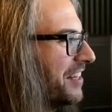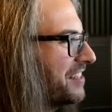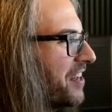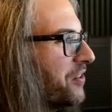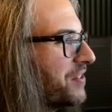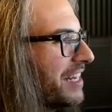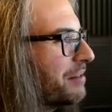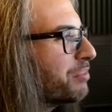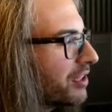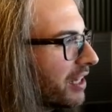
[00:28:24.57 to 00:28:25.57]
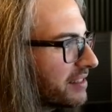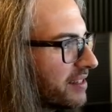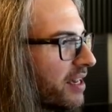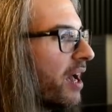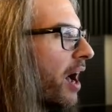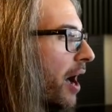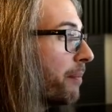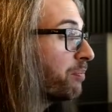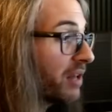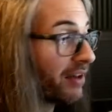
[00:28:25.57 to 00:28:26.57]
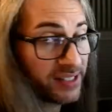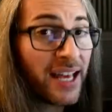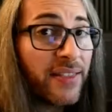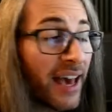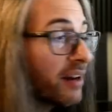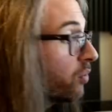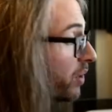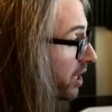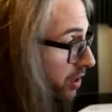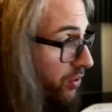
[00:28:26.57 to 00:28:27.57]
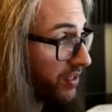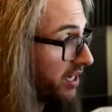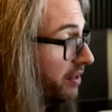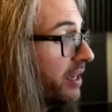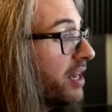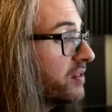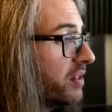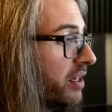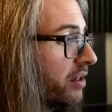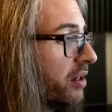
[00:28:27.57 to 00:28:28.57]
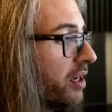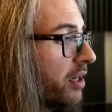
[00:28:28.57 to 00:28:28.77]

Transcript: let's not use any input LUTs. Um, having said that, we can use anything else in here.